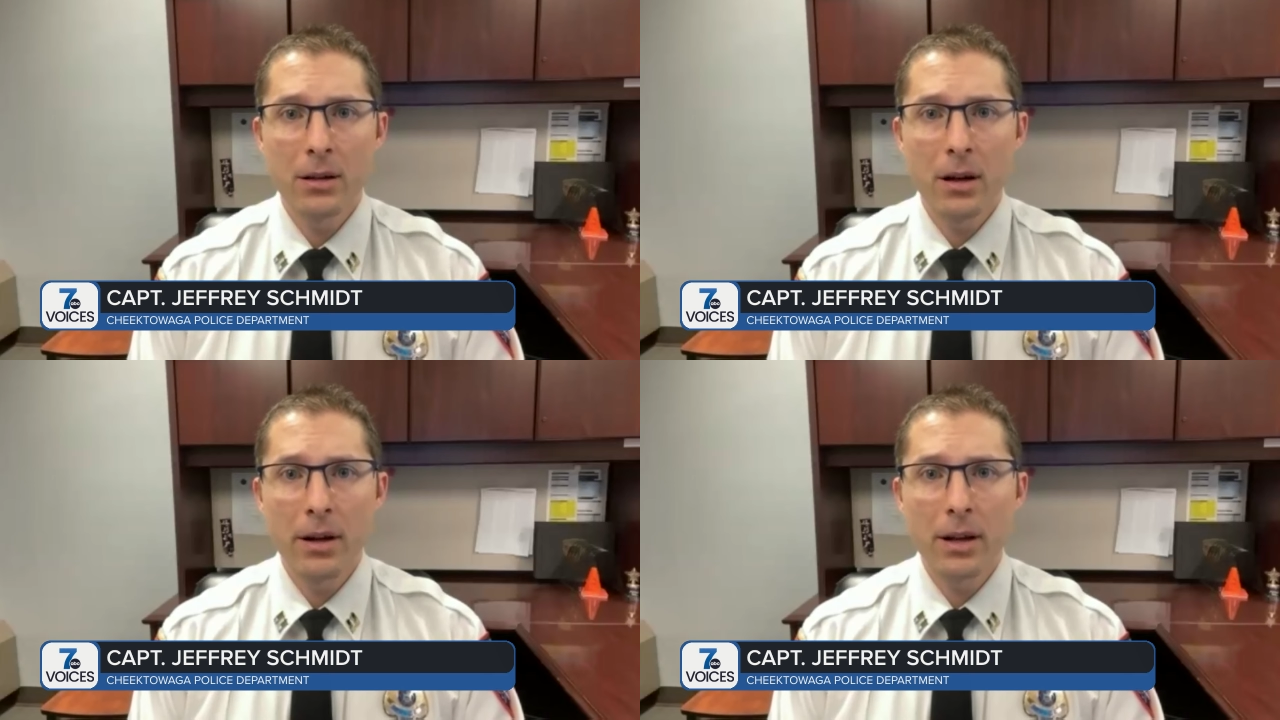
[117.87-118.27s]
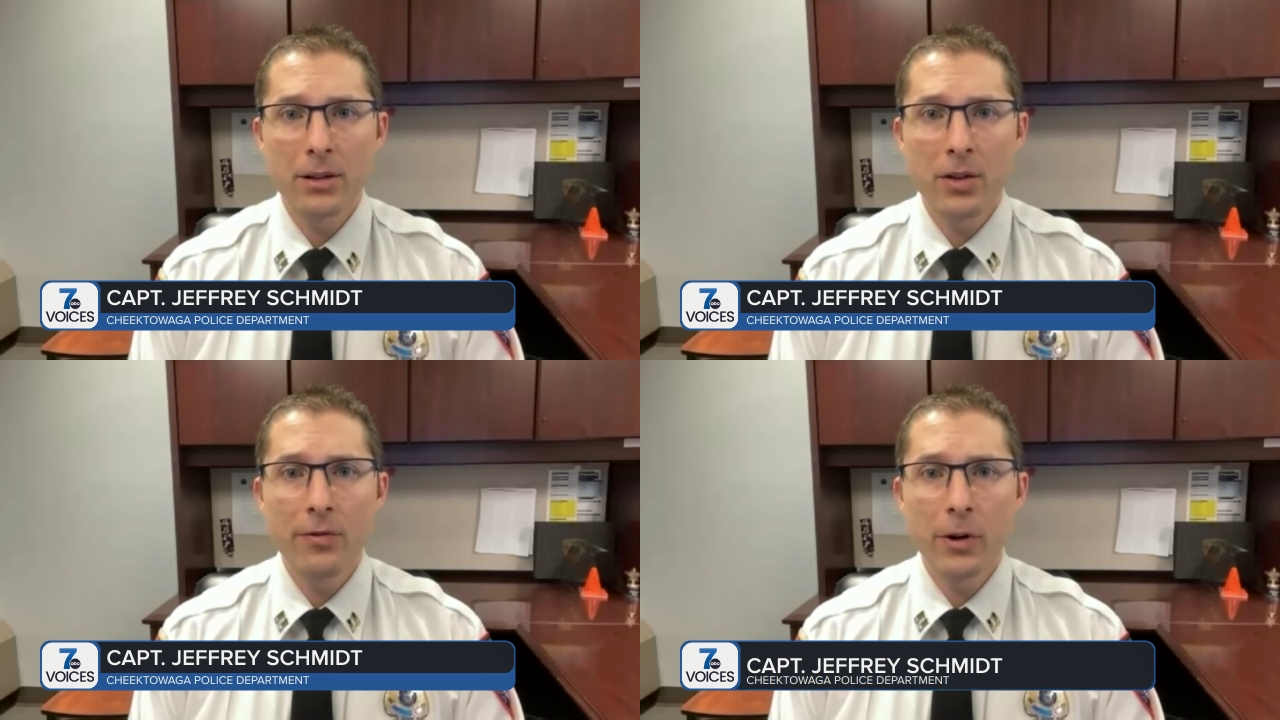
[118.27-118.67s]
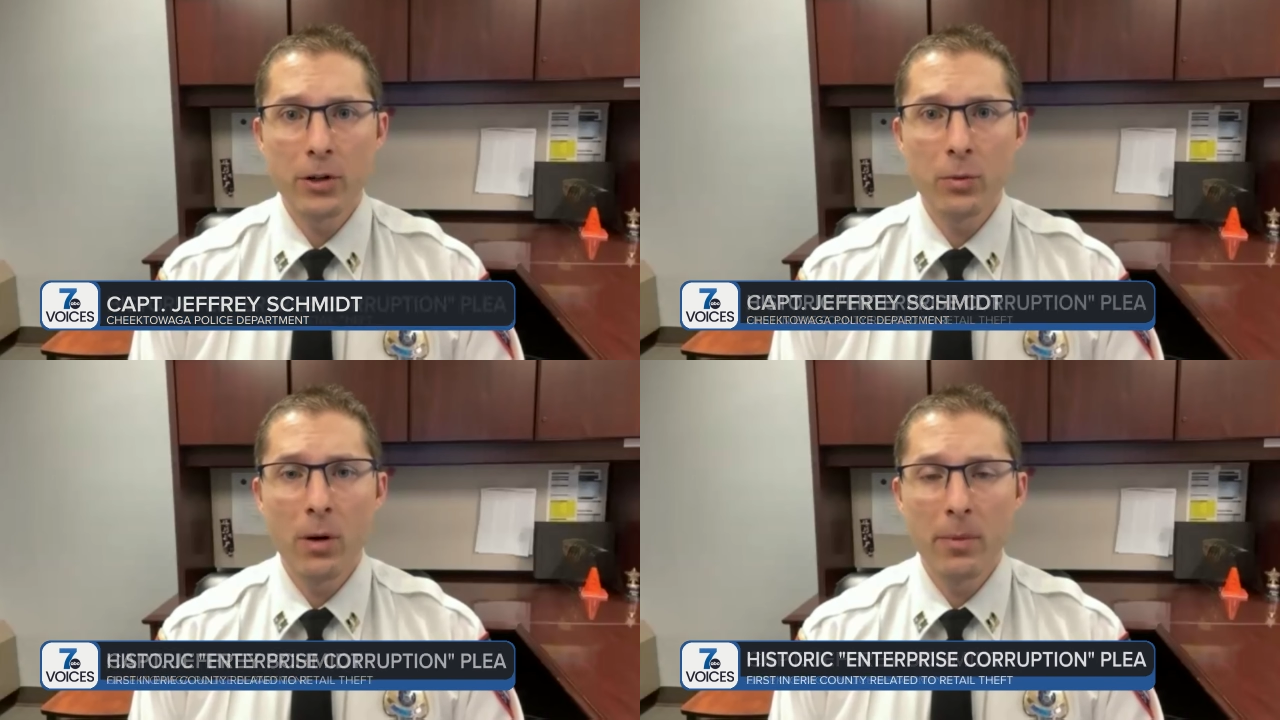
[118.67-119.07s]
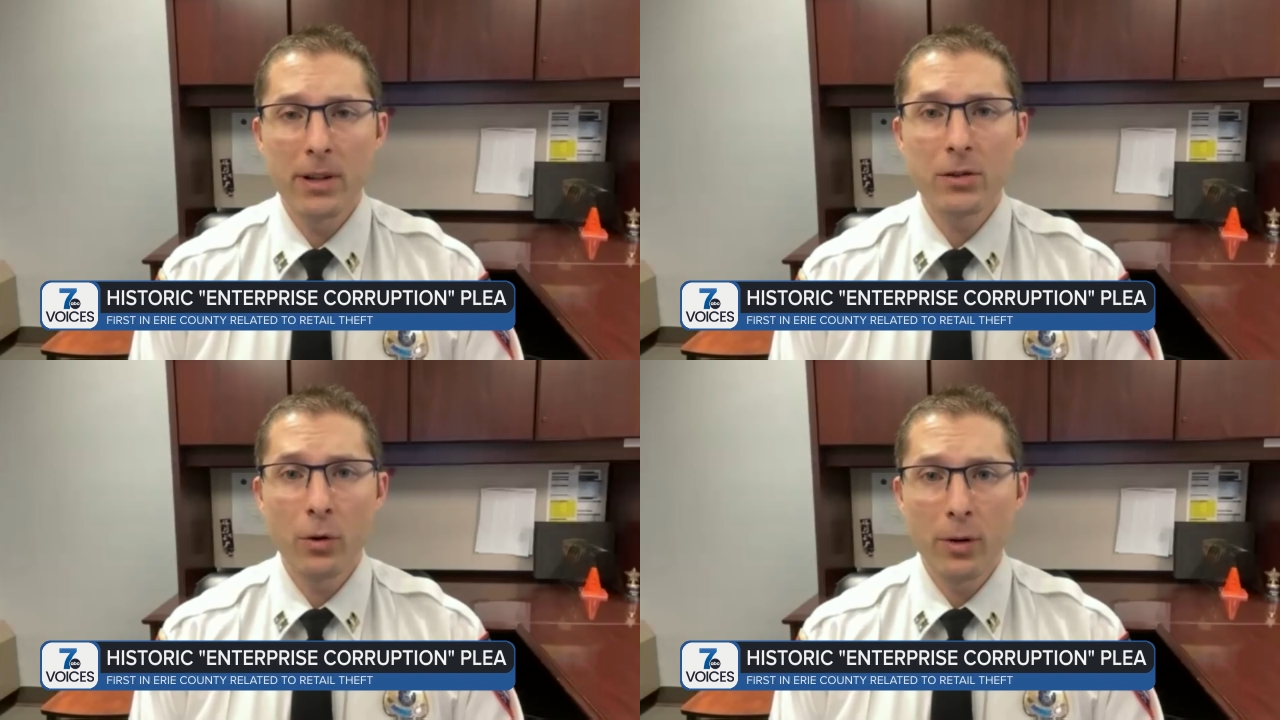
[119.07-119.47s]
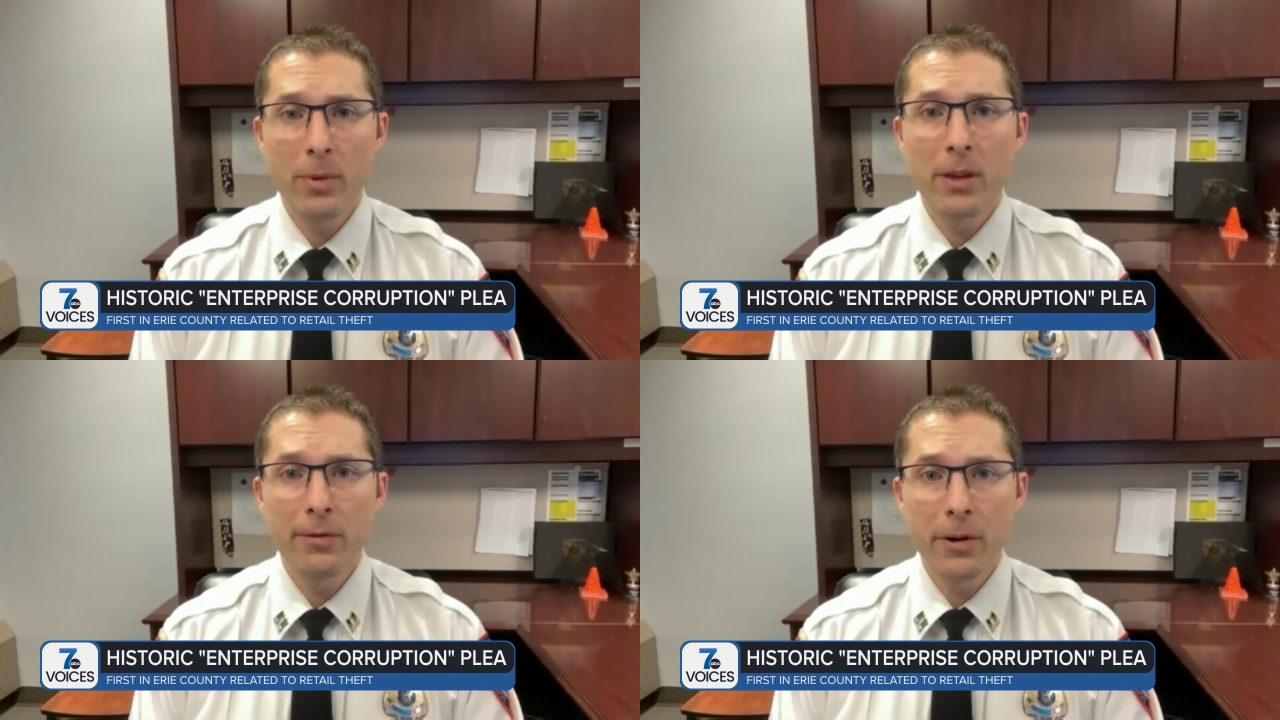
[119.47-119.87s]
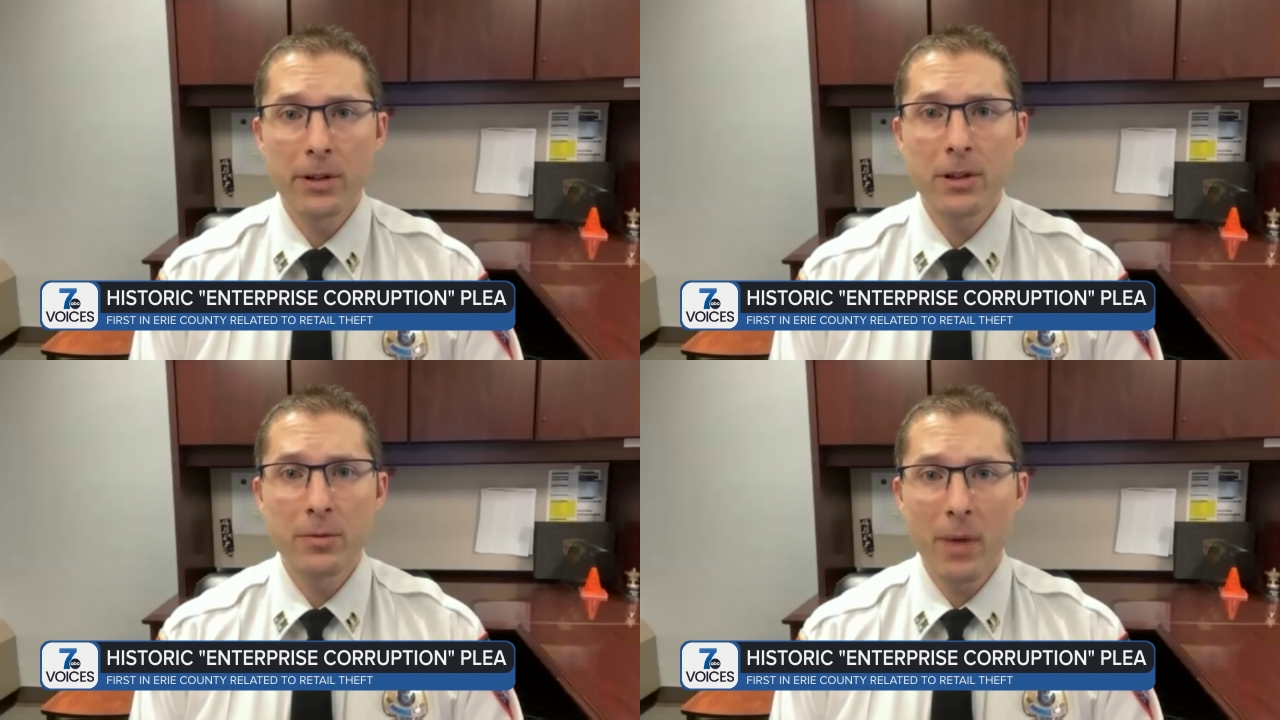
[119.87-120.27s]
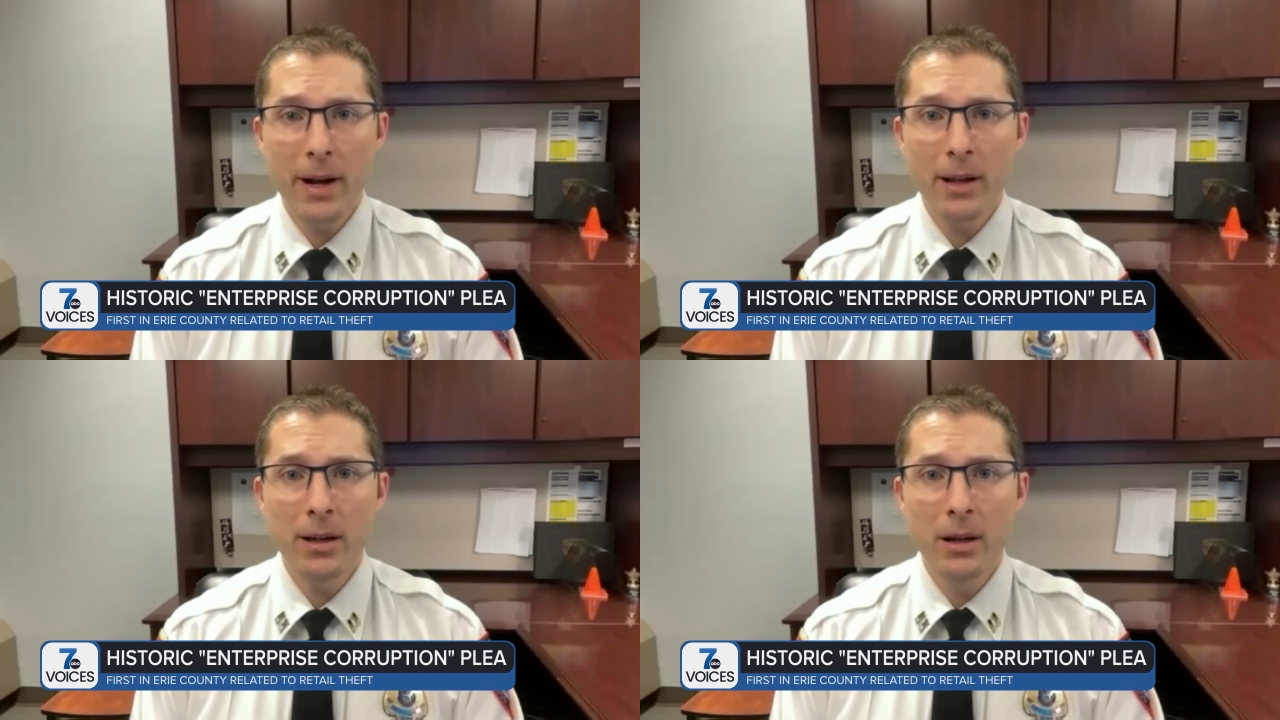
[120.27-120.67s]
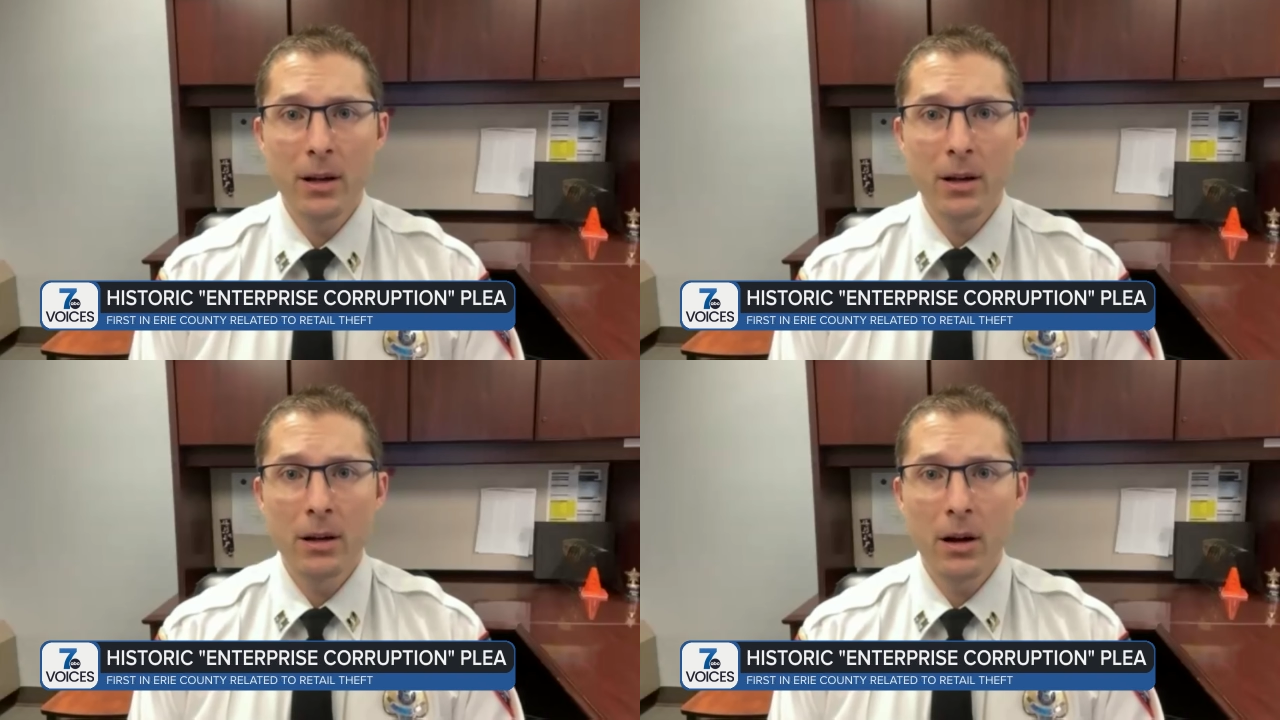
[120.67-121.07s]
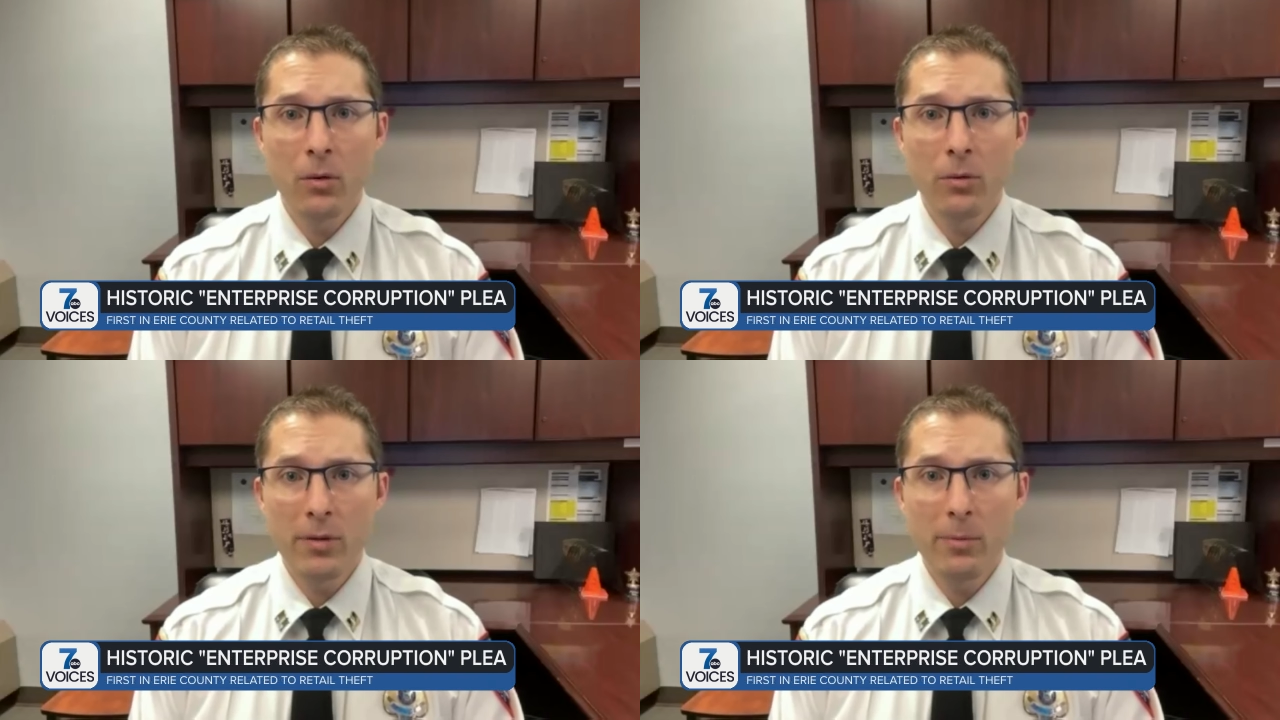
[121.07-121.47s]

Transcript: Uh, it's the first one, but it's going to be the first as many. Uh, we have